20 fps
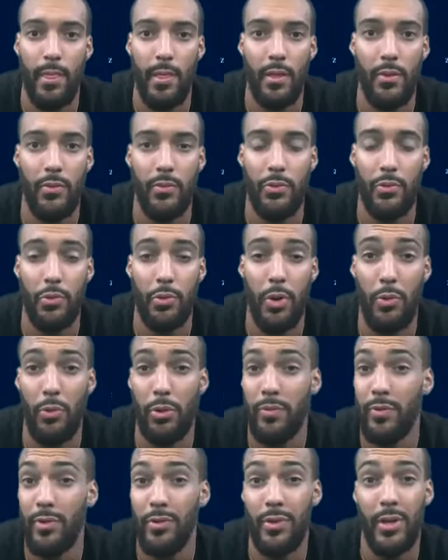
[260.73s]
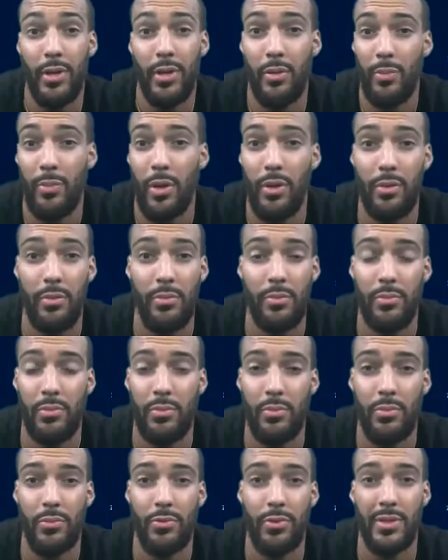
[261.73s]
you know, I don't even think about
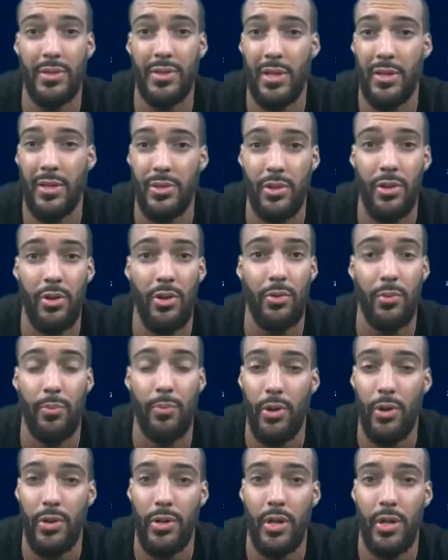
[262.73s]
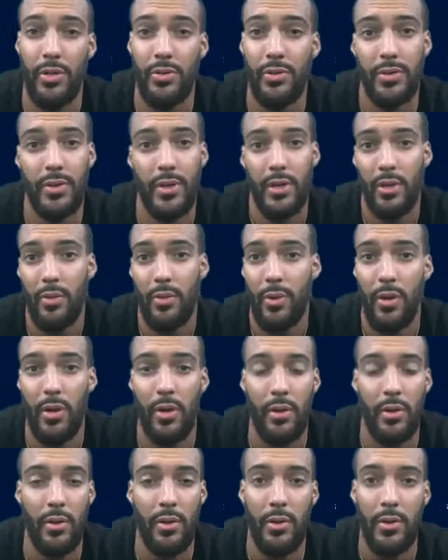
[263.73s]
the extension or the money. I just think about,
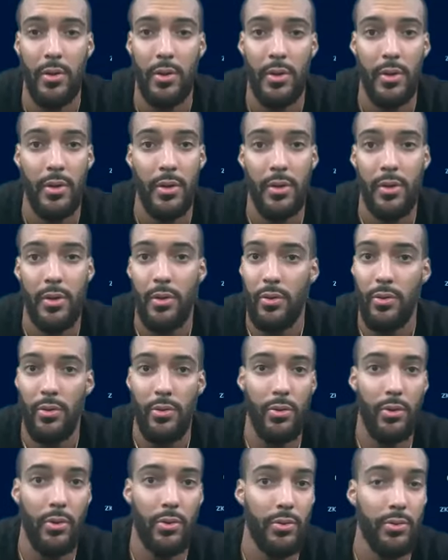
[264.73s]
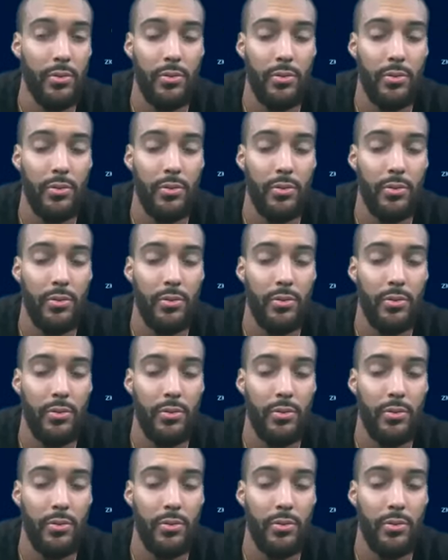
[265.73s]
you know,